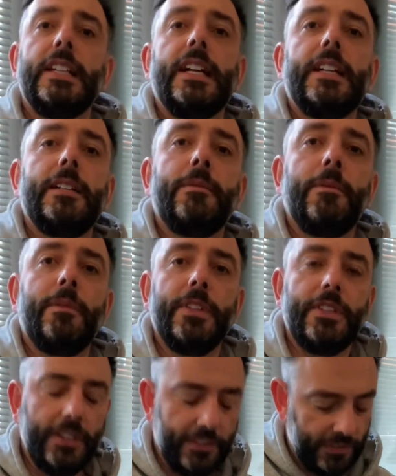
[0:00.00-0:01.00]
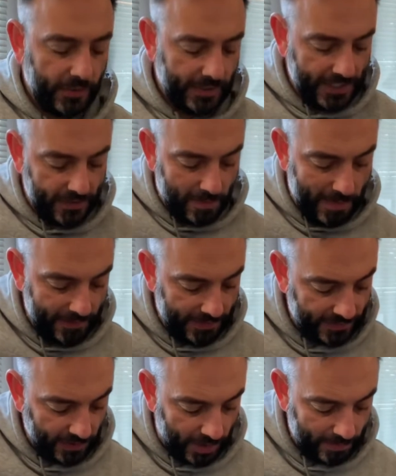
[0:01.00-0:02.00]
You can still get your thumb over the
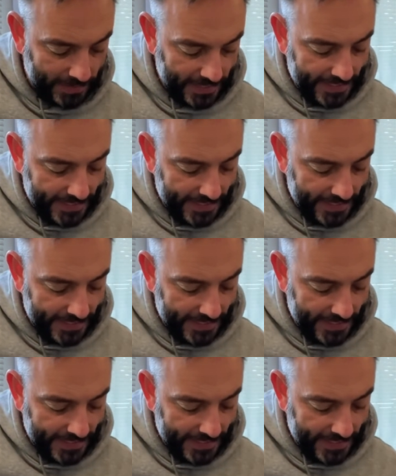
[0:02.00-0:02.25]
top.